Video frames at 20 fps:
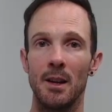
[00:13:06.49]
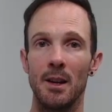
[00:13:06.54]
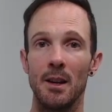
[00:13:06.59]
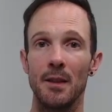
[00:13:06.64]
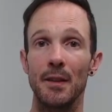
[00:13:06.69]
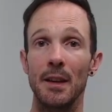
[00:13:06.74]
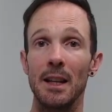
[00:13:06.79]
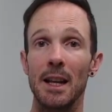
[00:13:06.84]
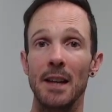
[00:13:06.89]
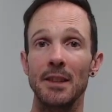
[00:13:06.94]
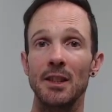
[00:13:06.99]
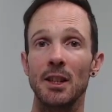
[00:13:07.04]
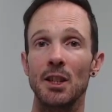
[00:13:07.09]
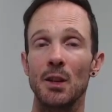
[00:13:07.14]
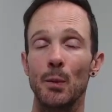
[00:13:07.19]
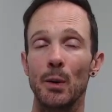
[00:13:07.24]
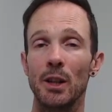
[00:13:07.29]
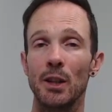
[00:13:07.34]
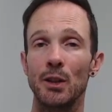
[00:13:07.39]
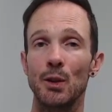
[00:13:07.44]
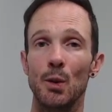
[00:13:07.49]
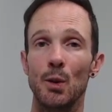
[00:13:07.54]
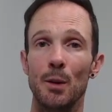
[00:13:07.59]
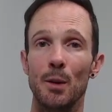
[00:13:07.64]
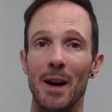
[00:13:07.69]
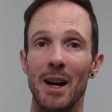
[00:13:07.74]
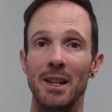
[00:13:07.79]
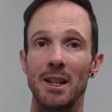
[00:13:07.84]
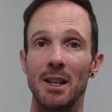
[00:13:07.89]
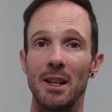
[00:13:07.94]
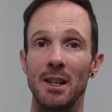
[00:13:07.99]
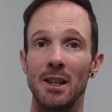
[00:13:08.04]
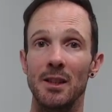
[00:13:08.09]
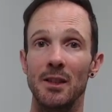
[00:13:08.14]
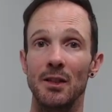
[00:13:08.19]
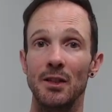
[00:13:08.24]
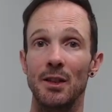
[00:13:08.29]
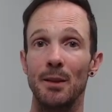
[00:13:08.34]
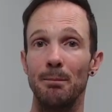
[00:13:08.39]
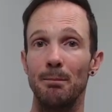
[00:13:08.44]
The last section we're going to talk about
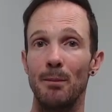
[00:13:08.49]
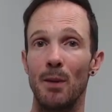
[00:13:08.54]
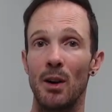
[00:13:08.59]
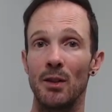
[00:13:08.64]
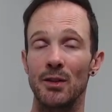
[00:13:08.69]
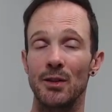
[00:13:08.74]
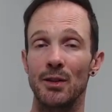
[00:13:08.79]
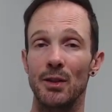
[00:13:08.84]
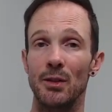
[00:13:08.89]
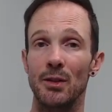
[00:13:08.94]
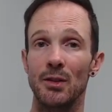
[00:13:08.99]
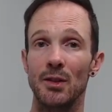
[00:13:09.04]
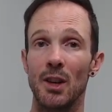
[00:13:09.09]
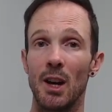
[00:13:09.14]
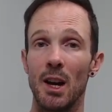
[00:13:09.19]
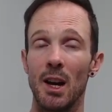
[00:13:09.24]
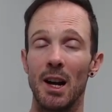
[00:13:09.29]
is monsters.